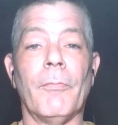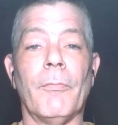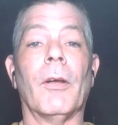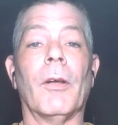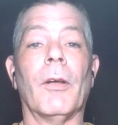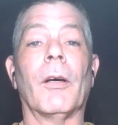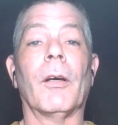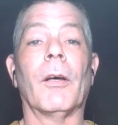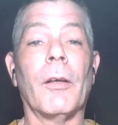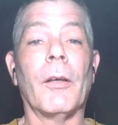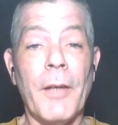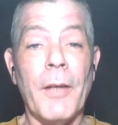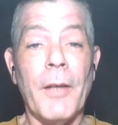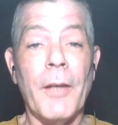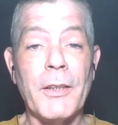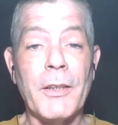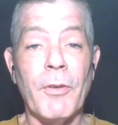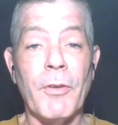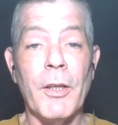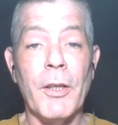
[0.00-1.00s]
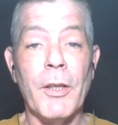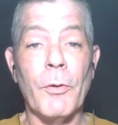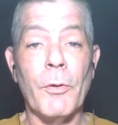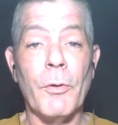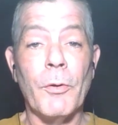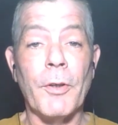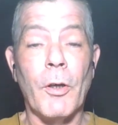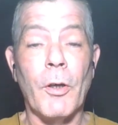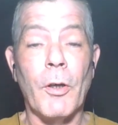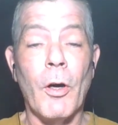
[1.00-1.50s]
The next video in the
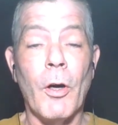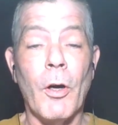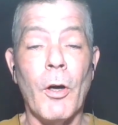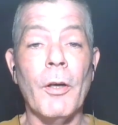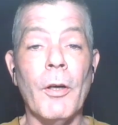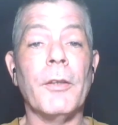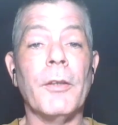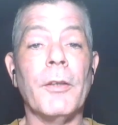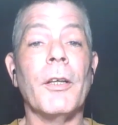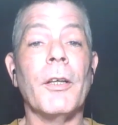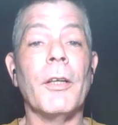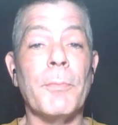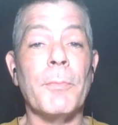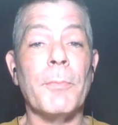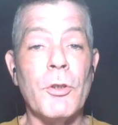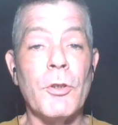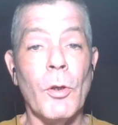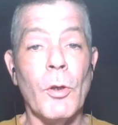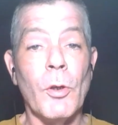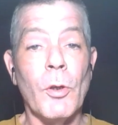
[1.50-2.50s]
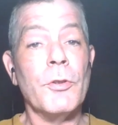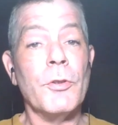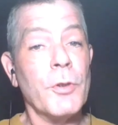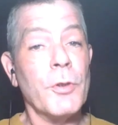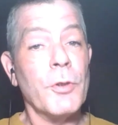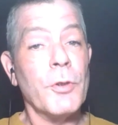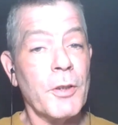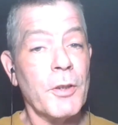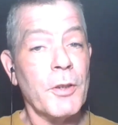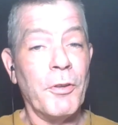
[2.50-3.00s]
card has been chosen just for
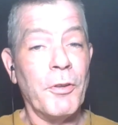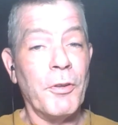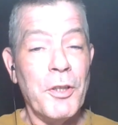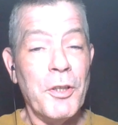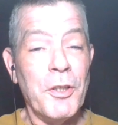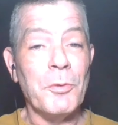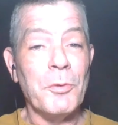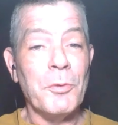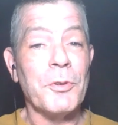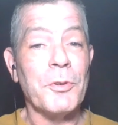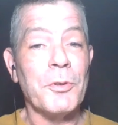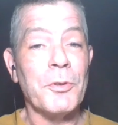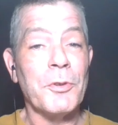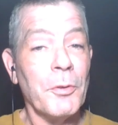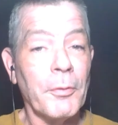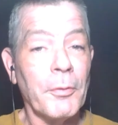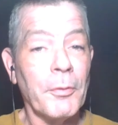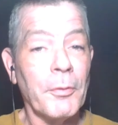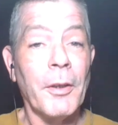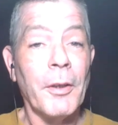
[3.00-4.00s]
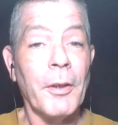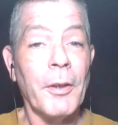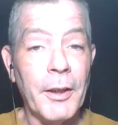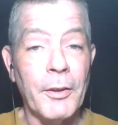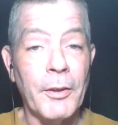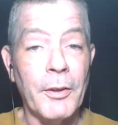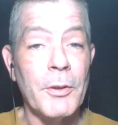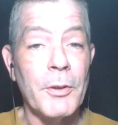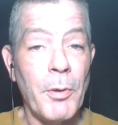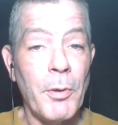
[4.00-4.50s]
you, so click it because it's
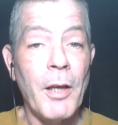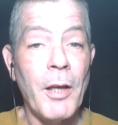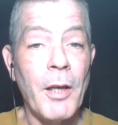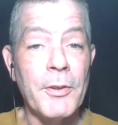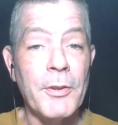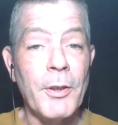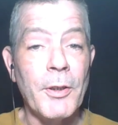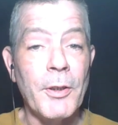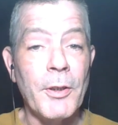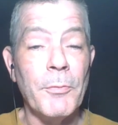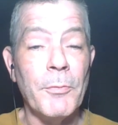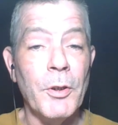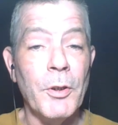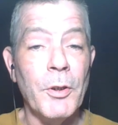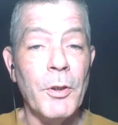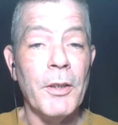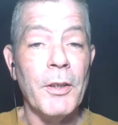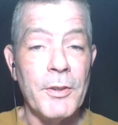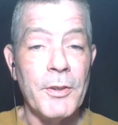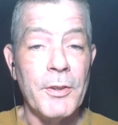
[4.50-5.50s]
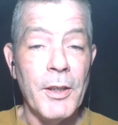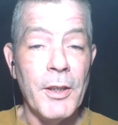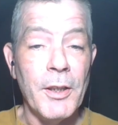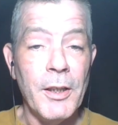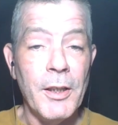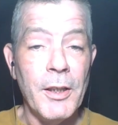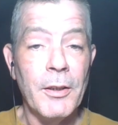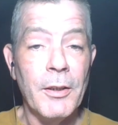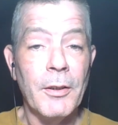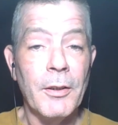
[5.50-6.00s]
probably something you need to see,
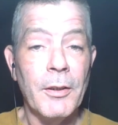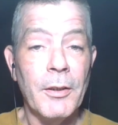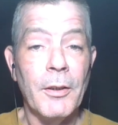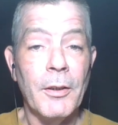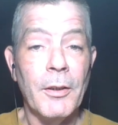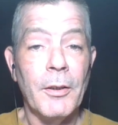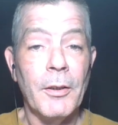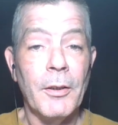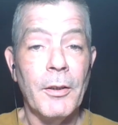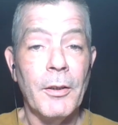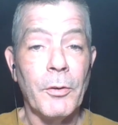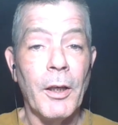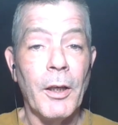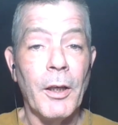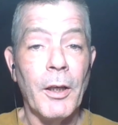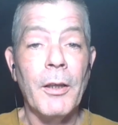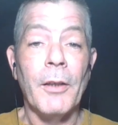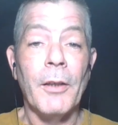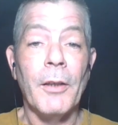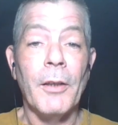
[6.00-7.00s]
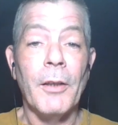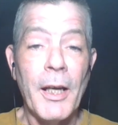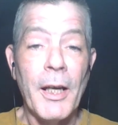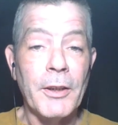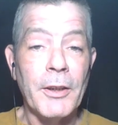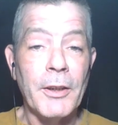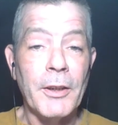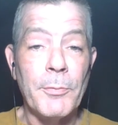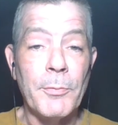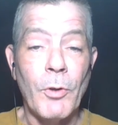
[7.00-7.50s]
okay? Like and
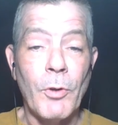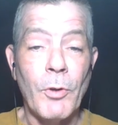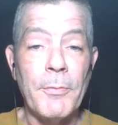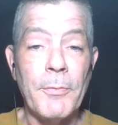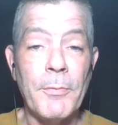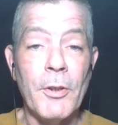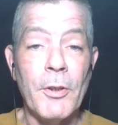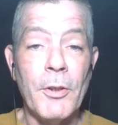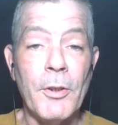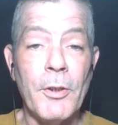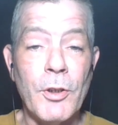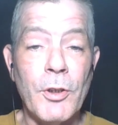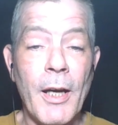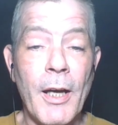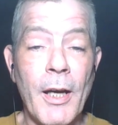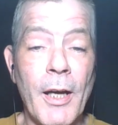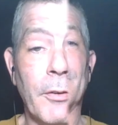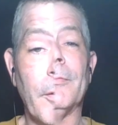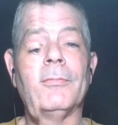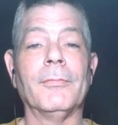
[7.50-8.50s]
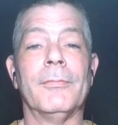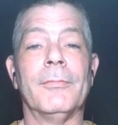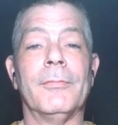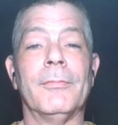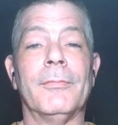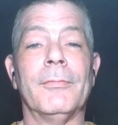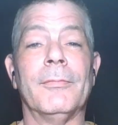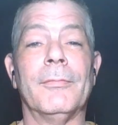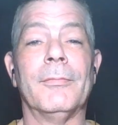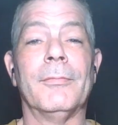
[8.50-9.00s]
subscribe to the channel.
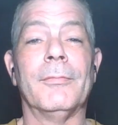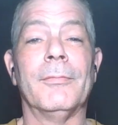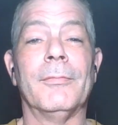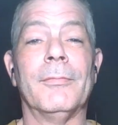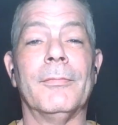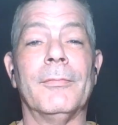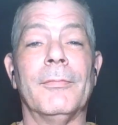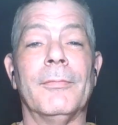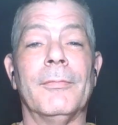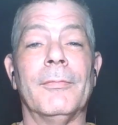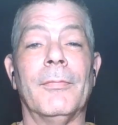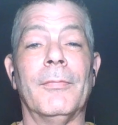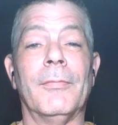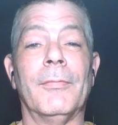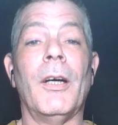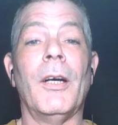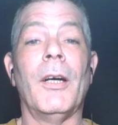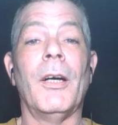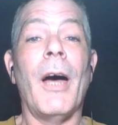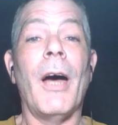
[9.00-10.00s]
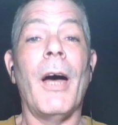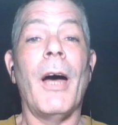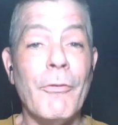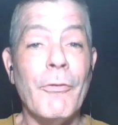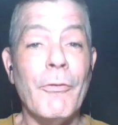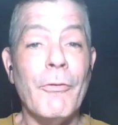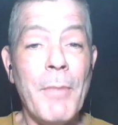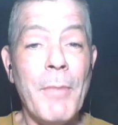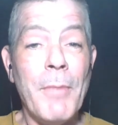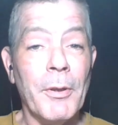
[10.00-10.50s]
And remember,
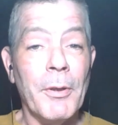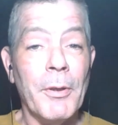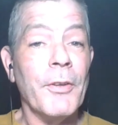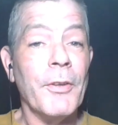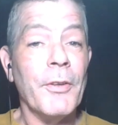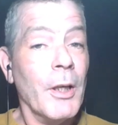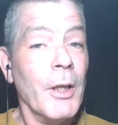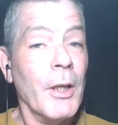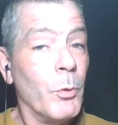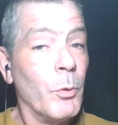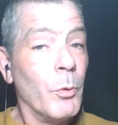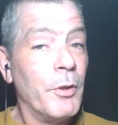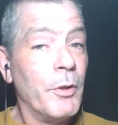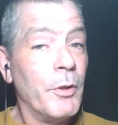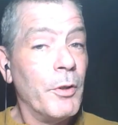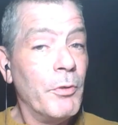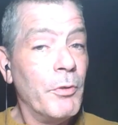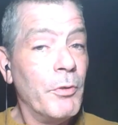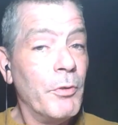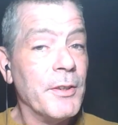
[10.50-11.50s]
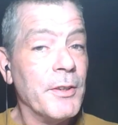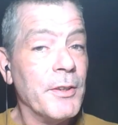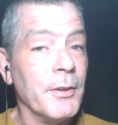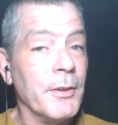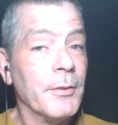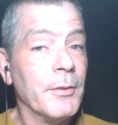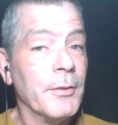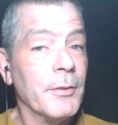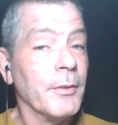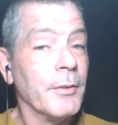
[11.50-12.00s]
the number one reason
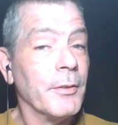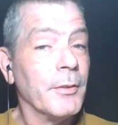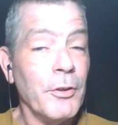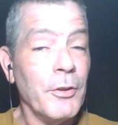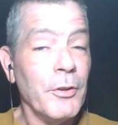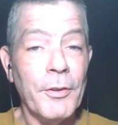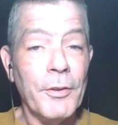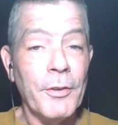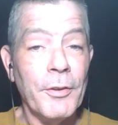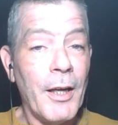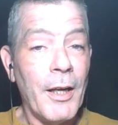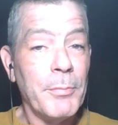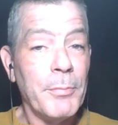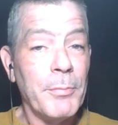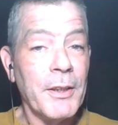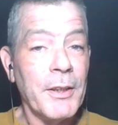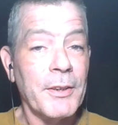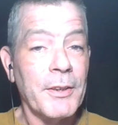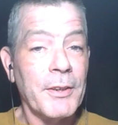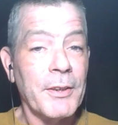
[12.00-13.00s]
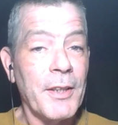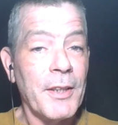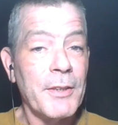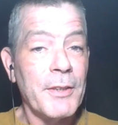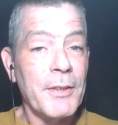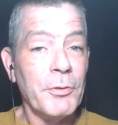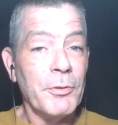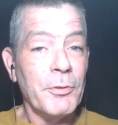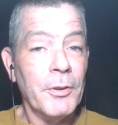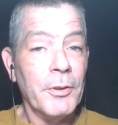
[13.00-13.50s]
that you're not being successful,
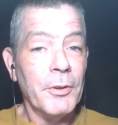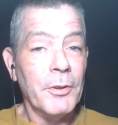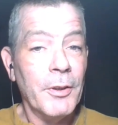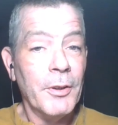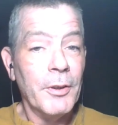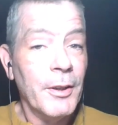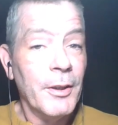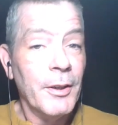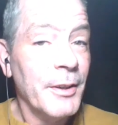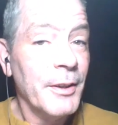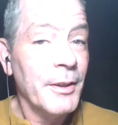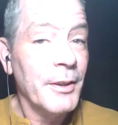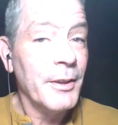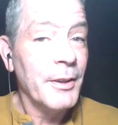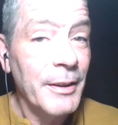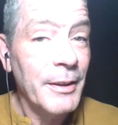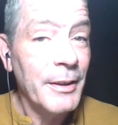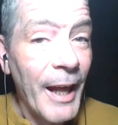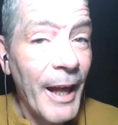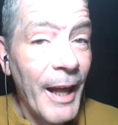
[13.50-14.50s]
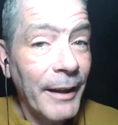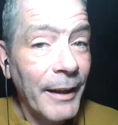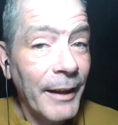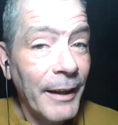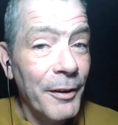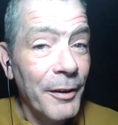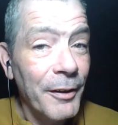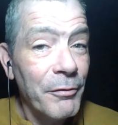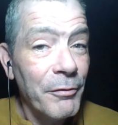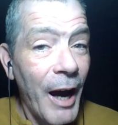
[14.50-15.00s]
lack of
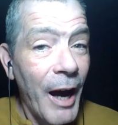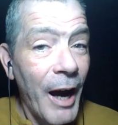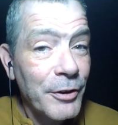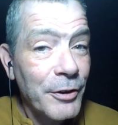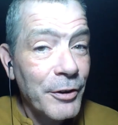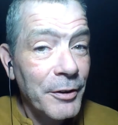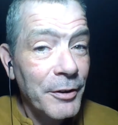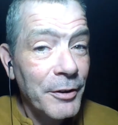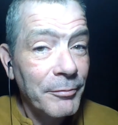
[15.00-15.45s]
action.